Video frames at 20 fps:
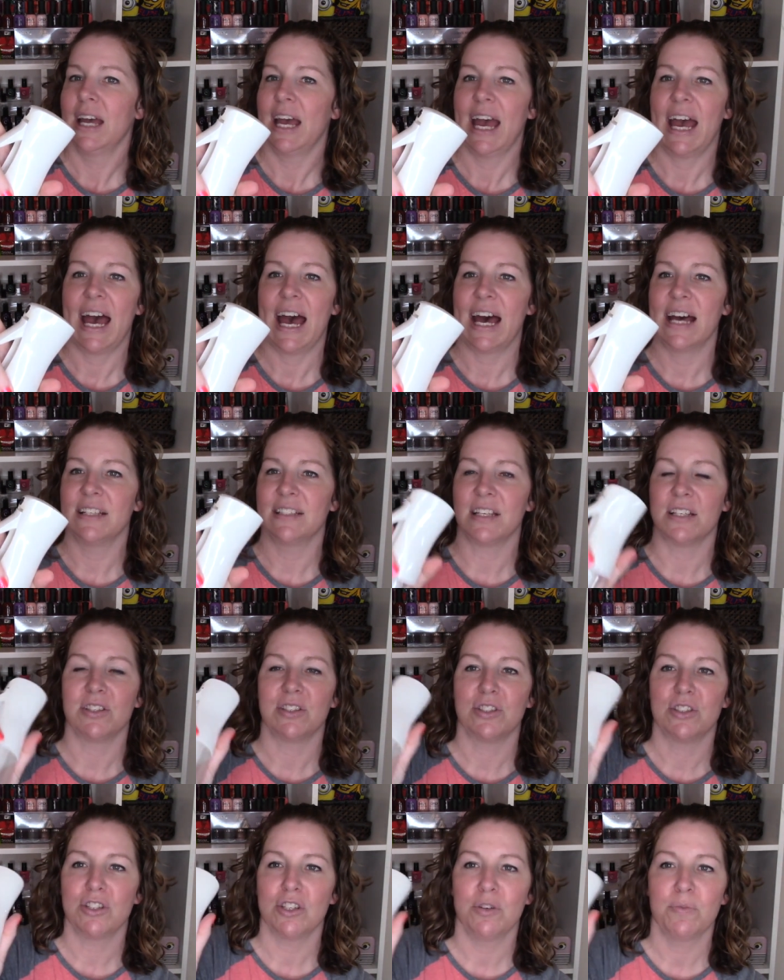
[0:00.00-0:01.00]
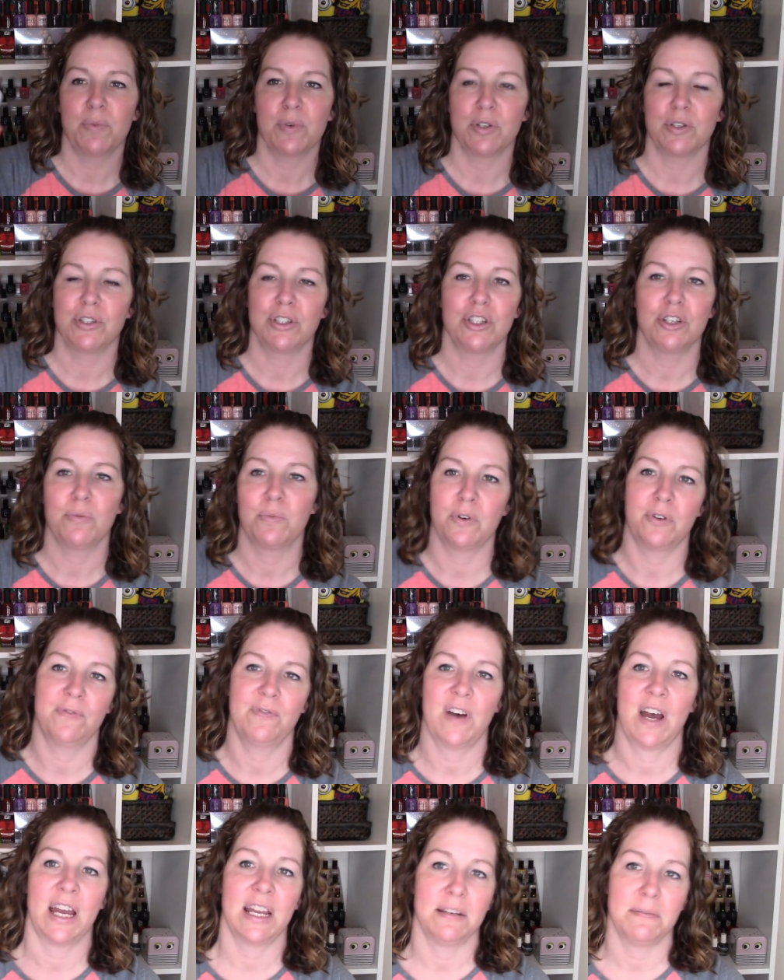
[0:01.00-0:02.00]
has a super
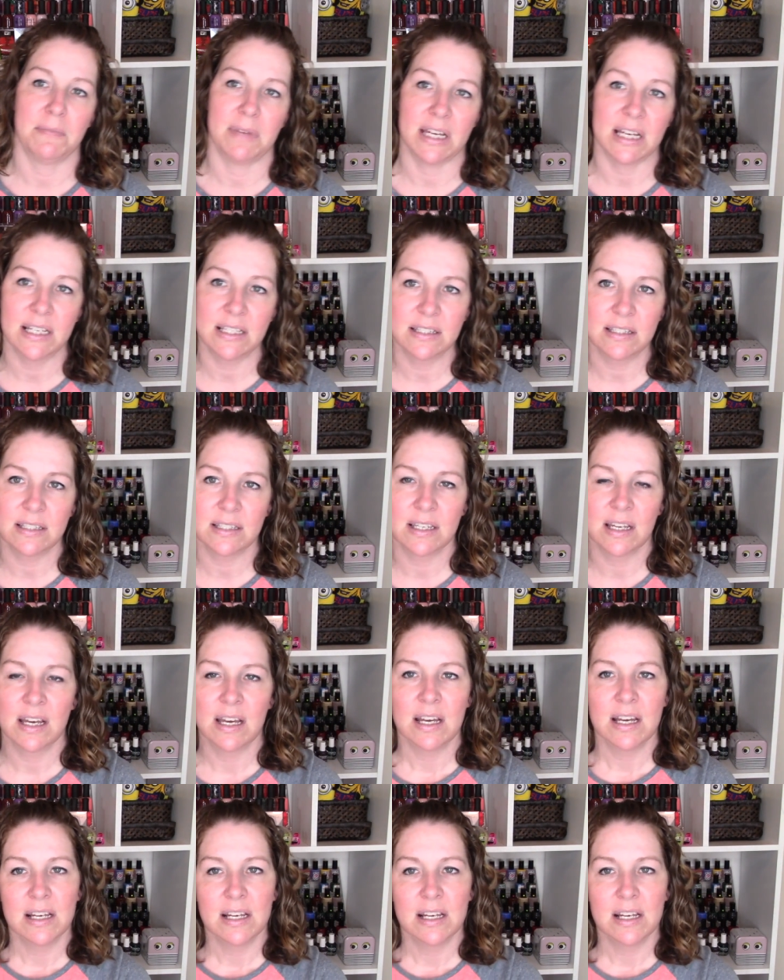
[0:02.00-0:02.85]
fine mist.